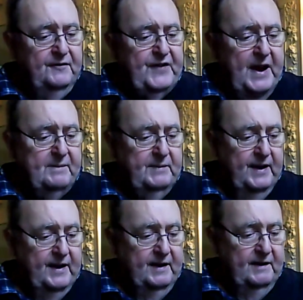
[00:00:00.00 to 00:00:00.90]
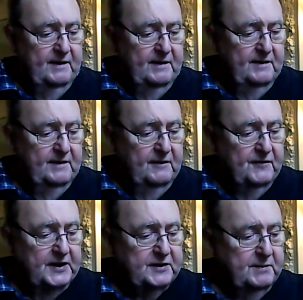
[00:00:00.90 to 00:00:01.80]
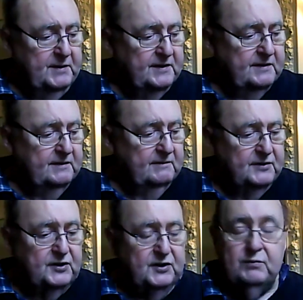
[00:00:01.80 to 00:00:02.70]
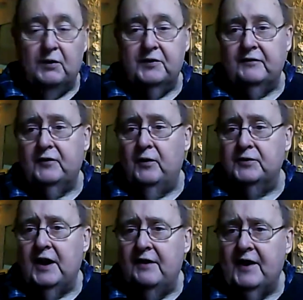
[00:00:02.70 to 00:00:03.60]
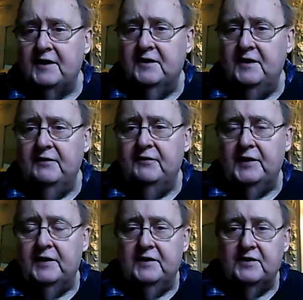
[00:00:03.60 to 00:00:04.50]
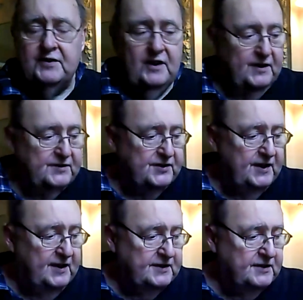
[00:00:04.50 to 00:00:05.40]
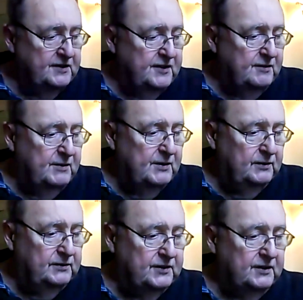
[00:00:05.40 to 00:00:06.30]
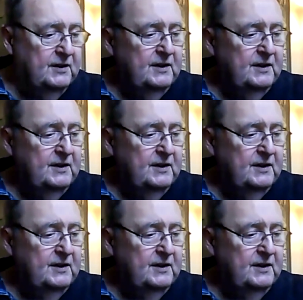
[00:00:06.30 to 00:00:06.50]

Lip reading: family investments, which is what, of course, I've had to live with this last year, as indeed we all do,